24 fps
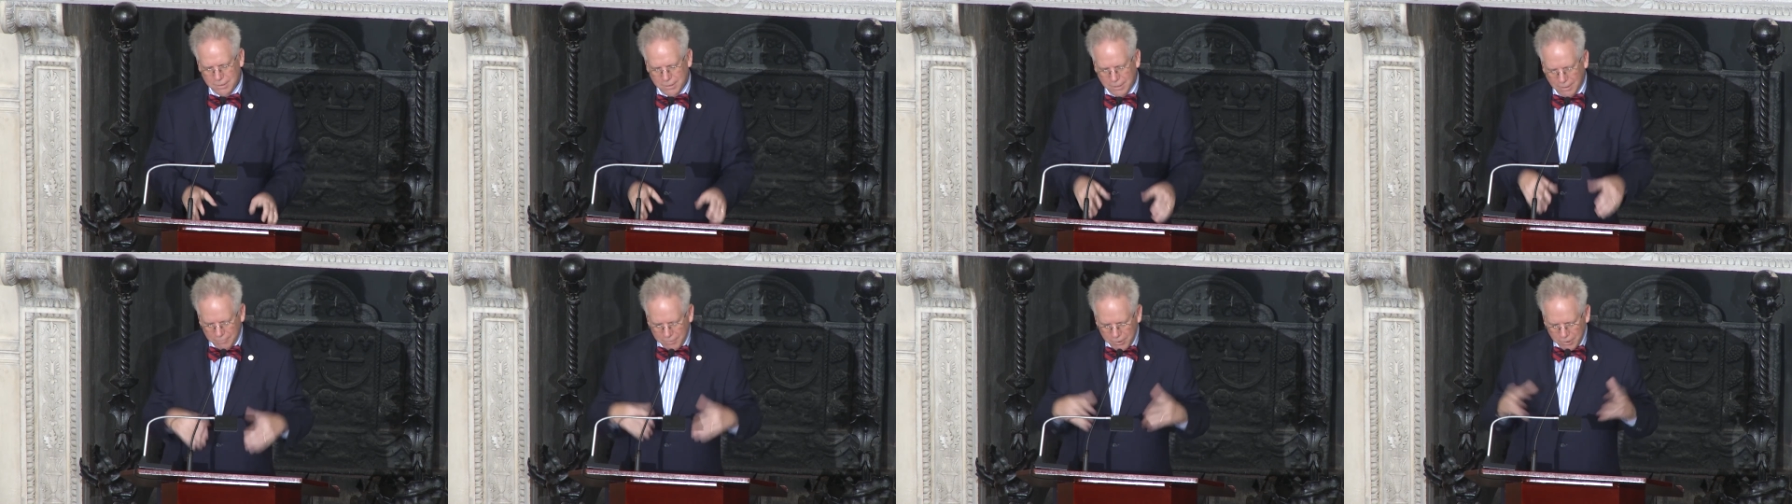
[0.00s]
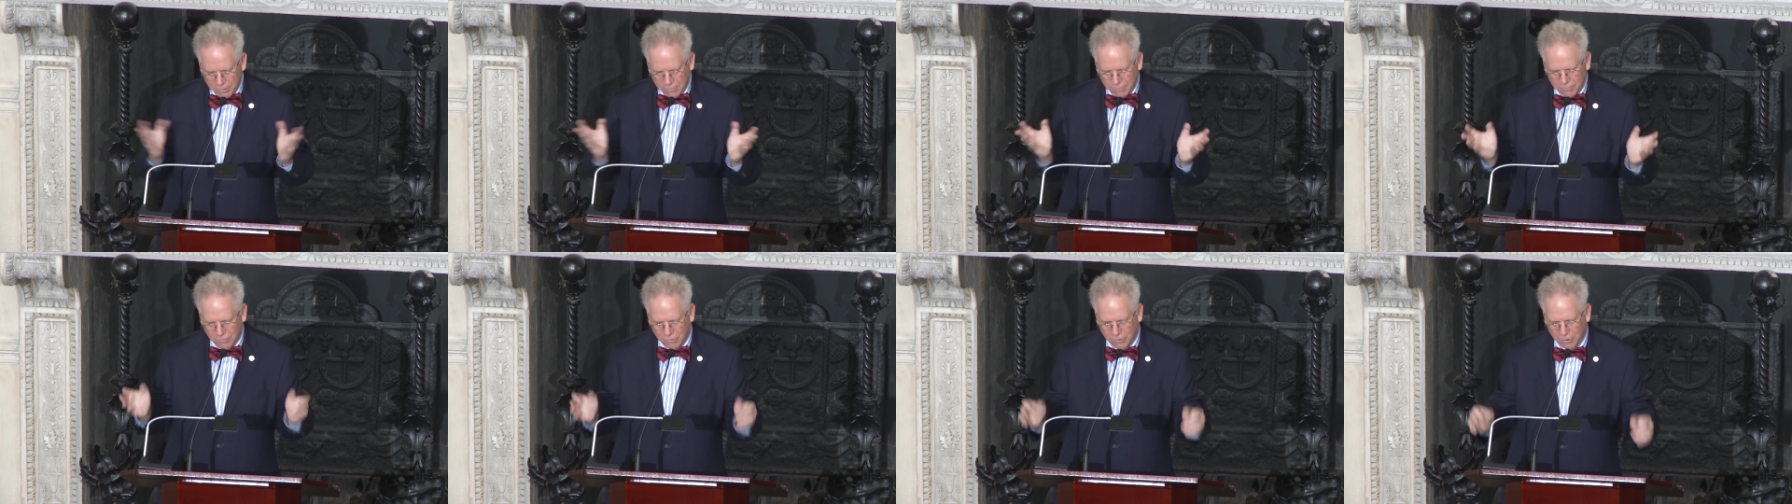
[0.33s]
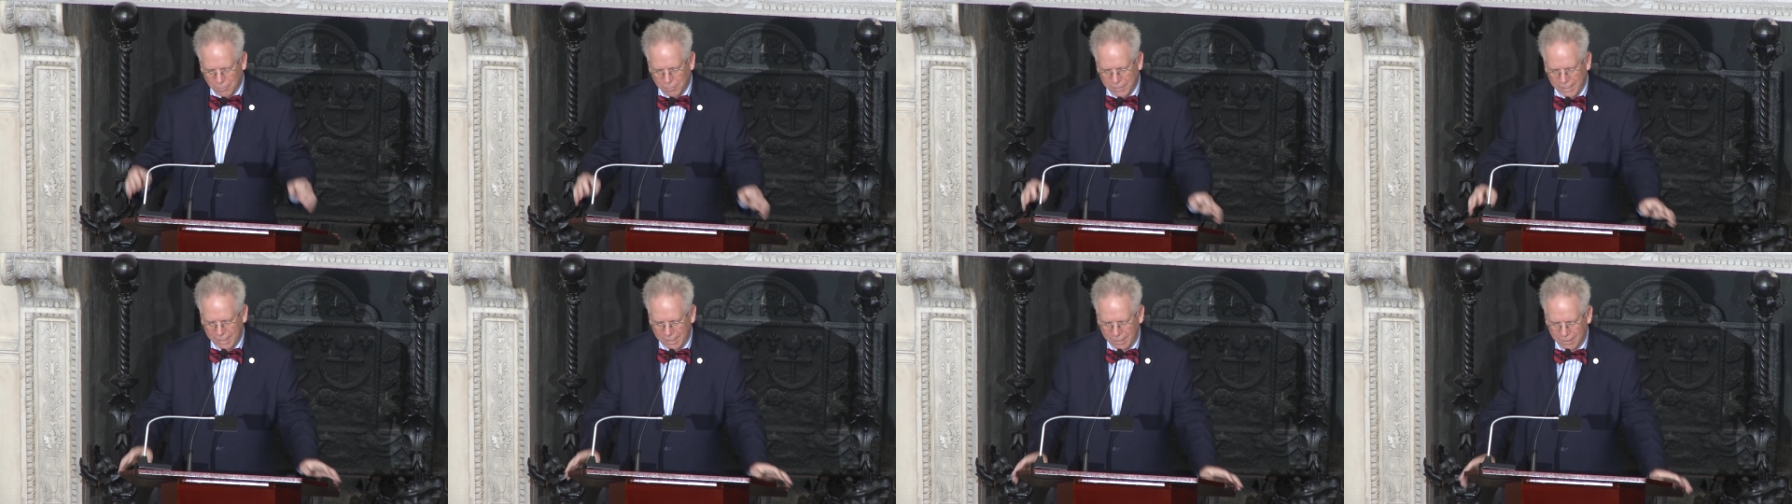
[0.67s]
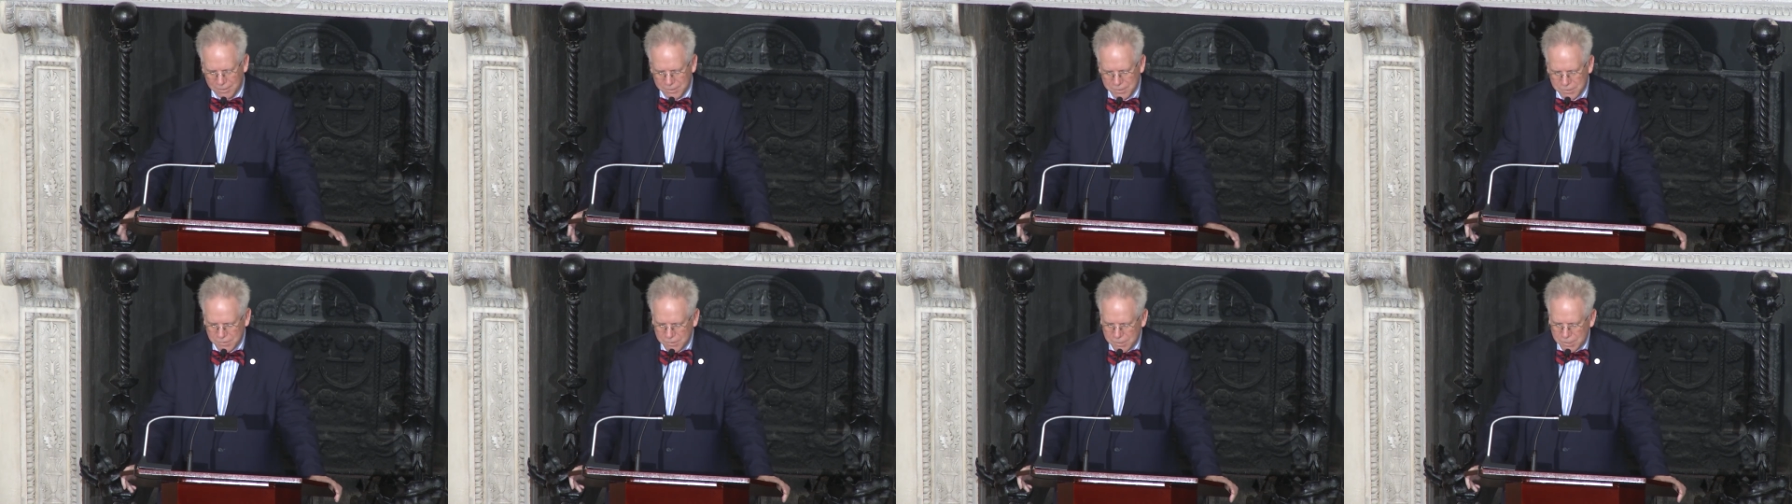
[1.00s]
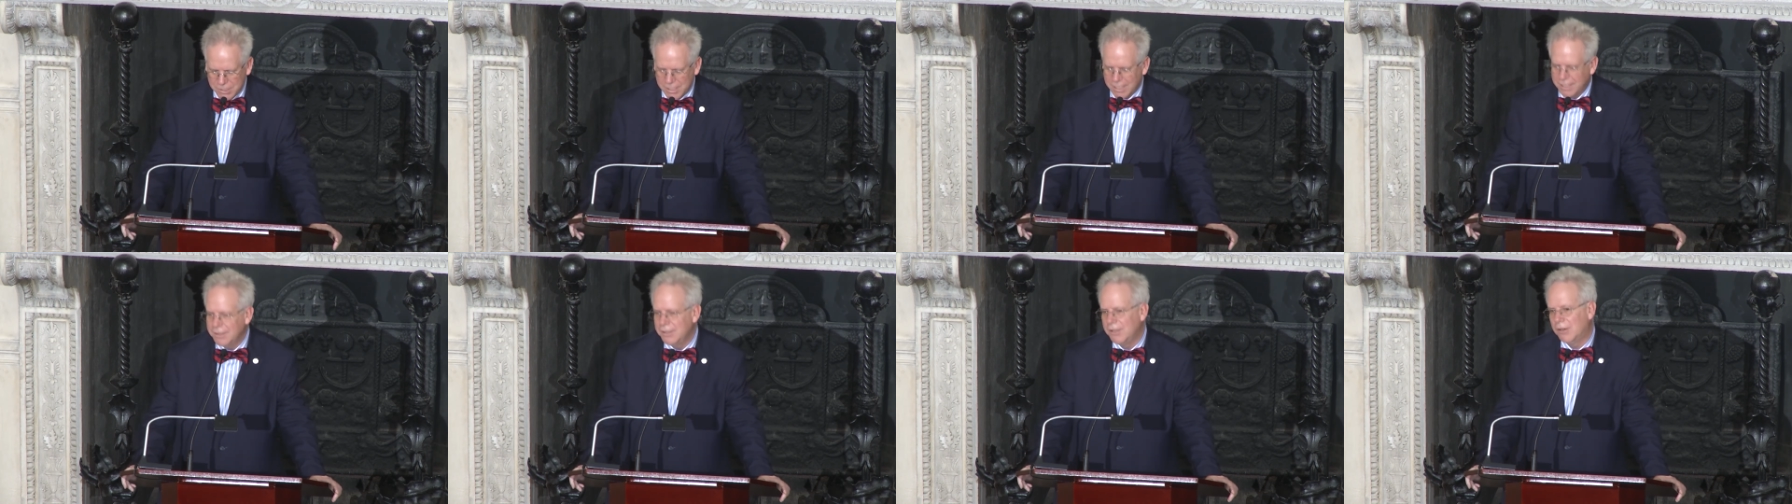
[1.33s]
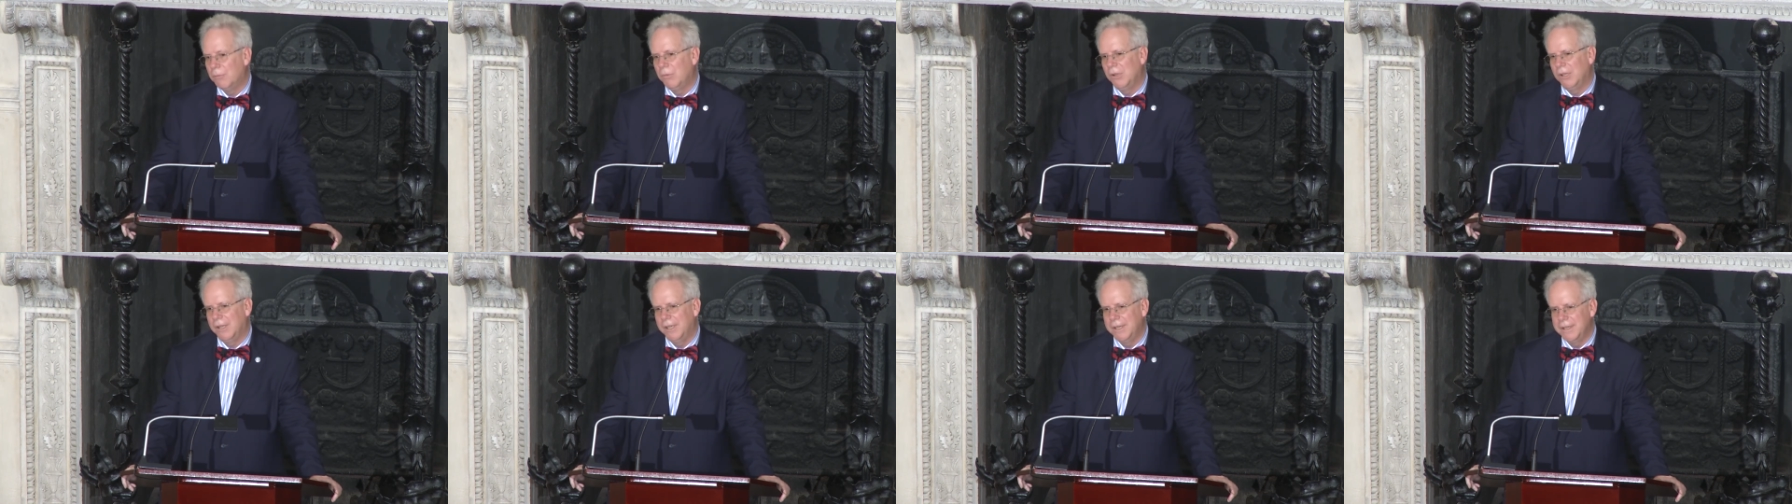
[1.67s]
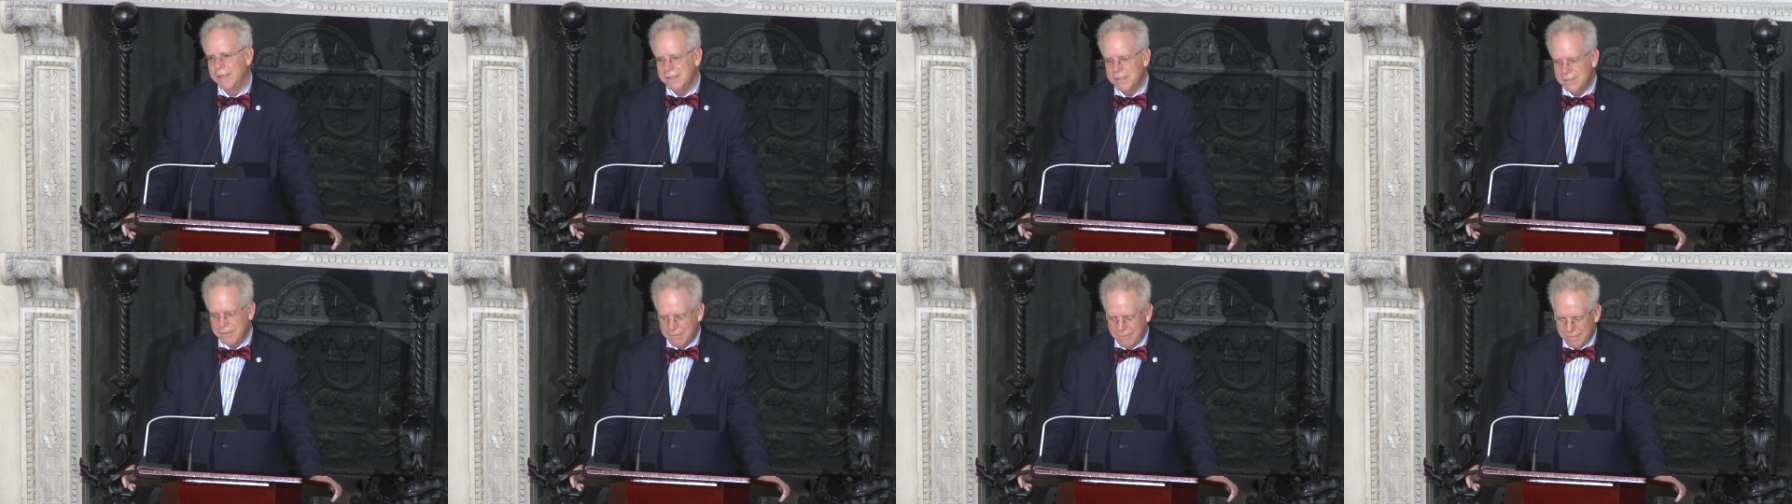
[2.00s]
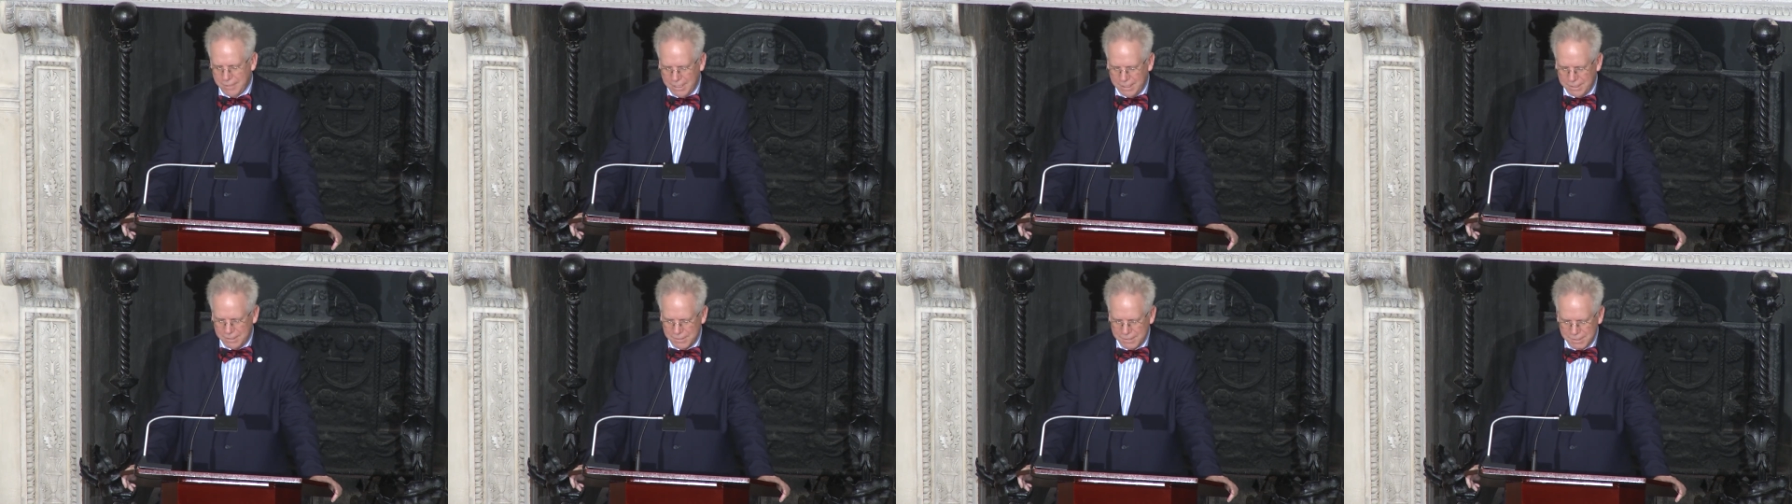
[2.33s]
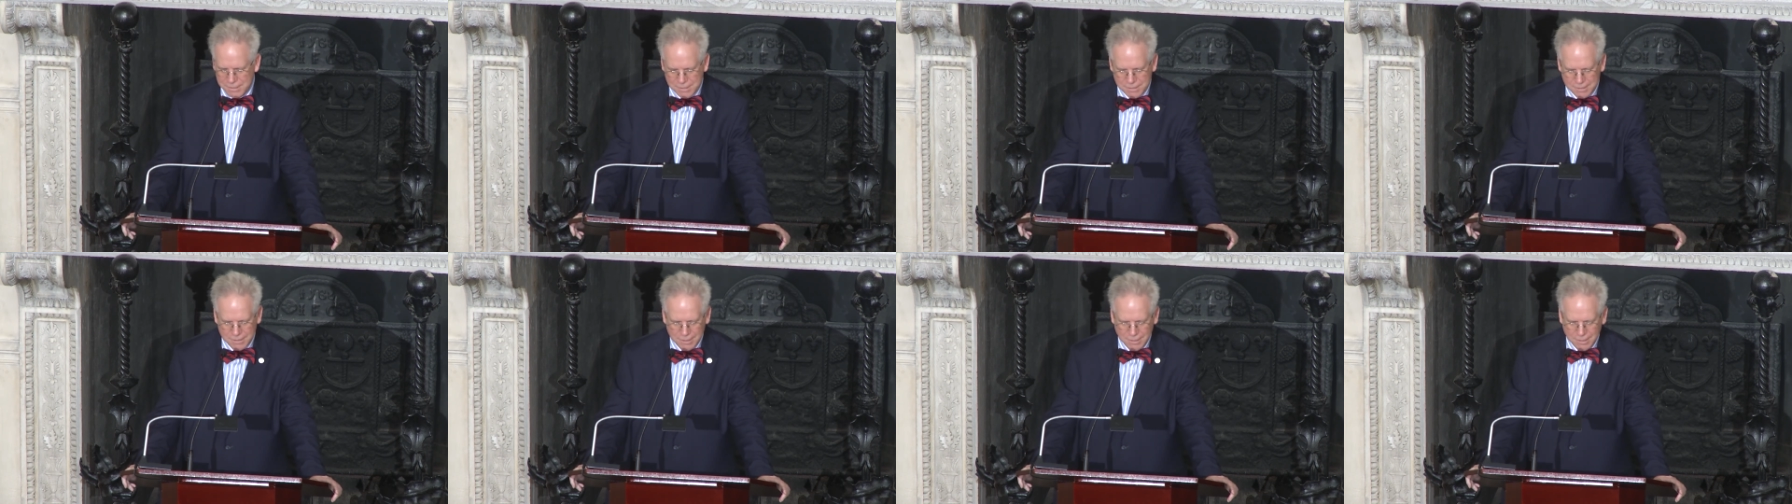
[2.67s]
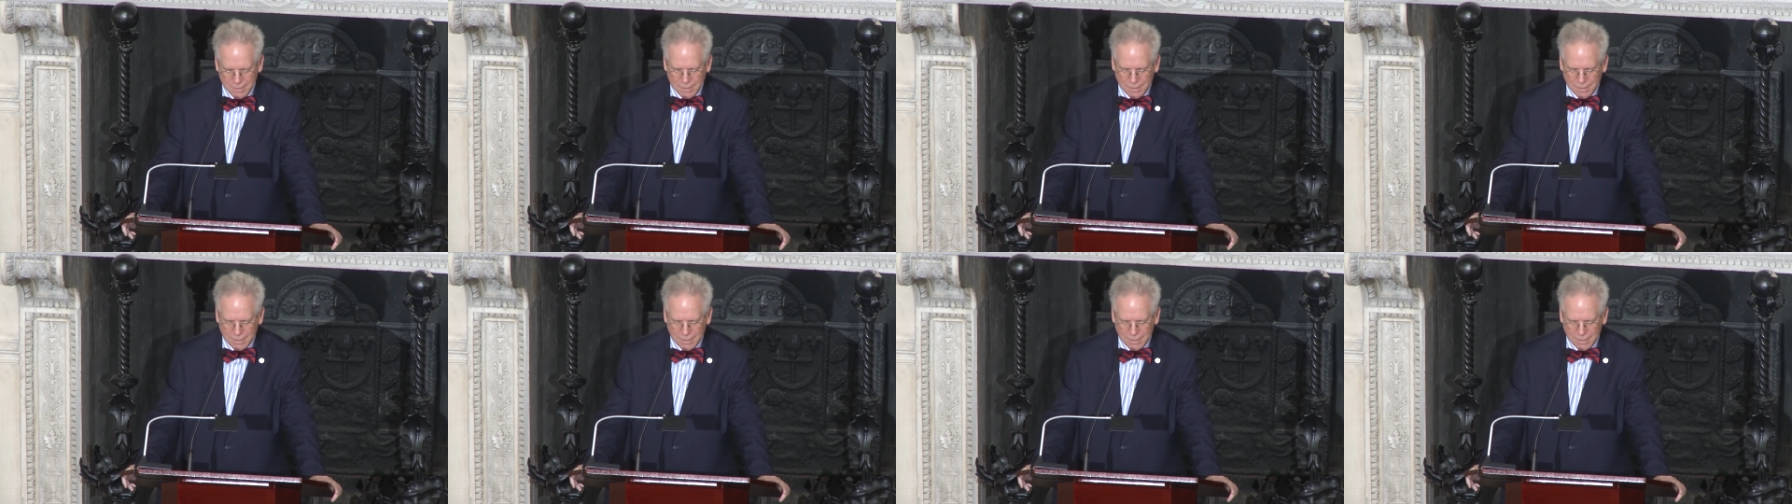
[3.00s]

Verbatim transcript: of your forebears who shed their blood in defense